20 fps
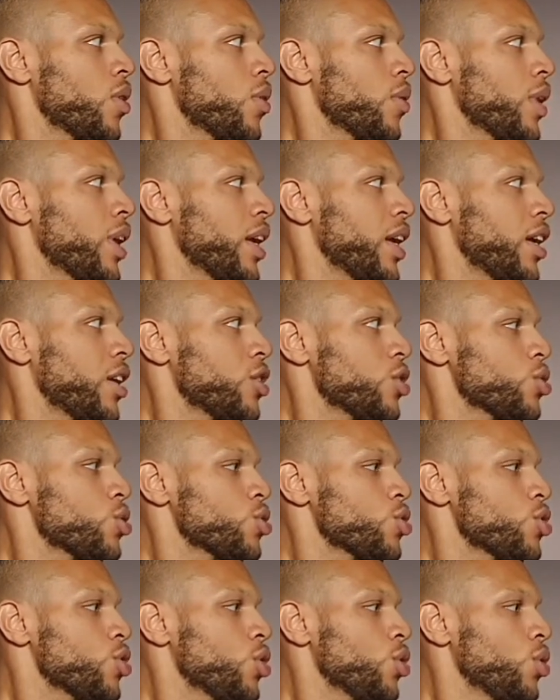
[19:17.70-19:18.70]
3,
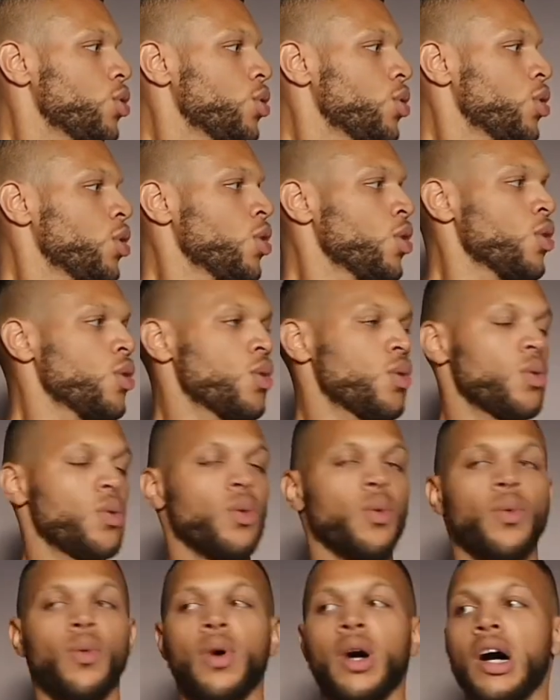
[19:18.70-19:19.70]
2,
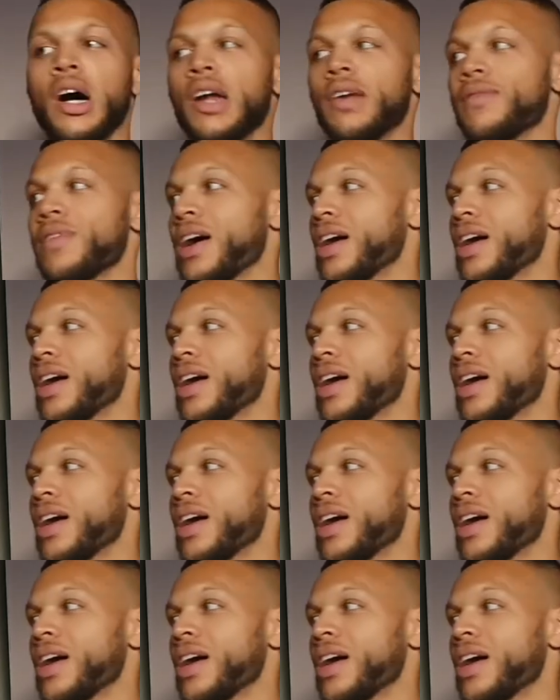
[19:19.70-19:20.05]
1,